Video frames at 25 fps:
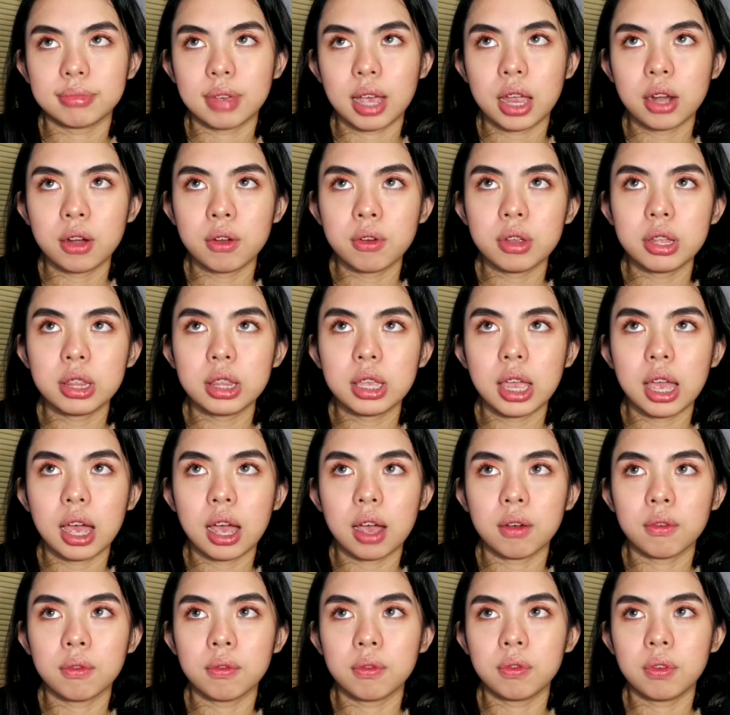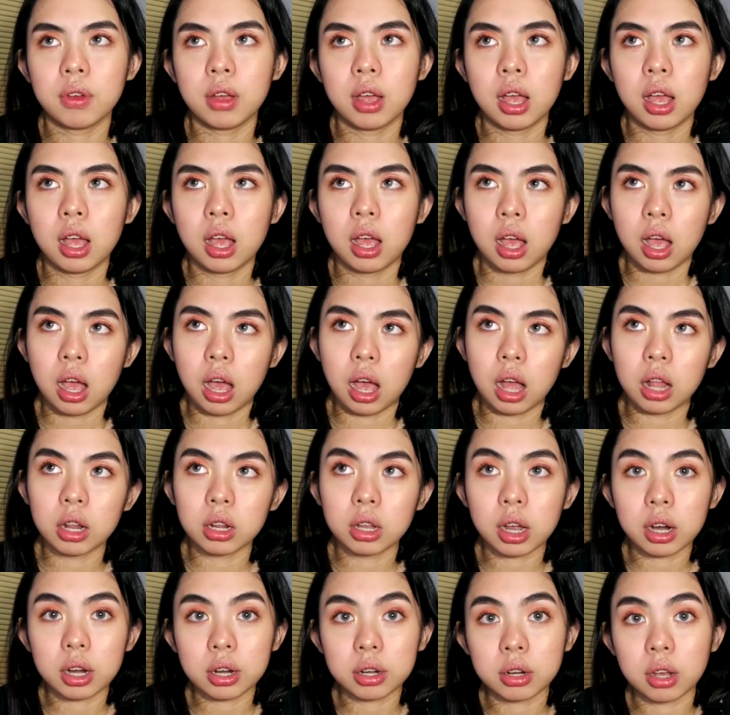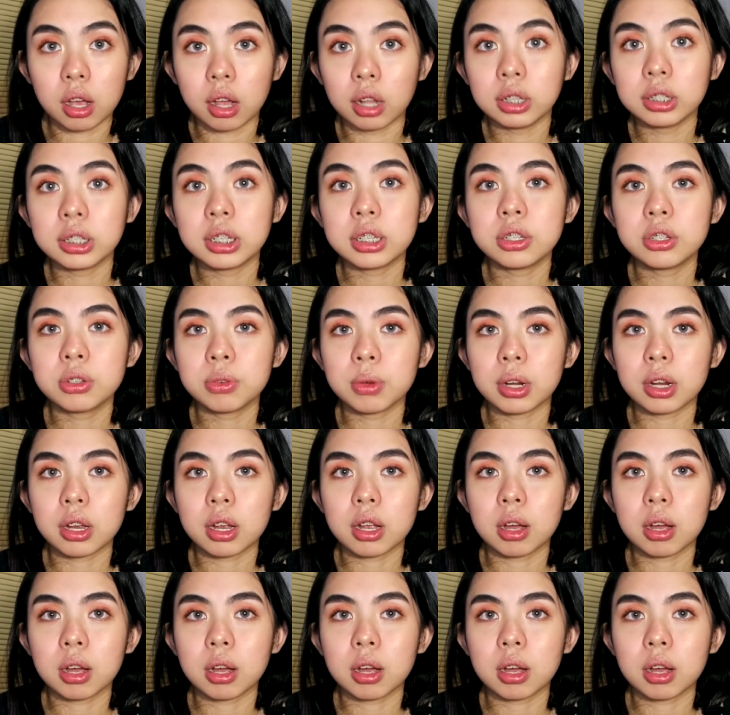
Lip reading: I don't really have a lot of knowledge when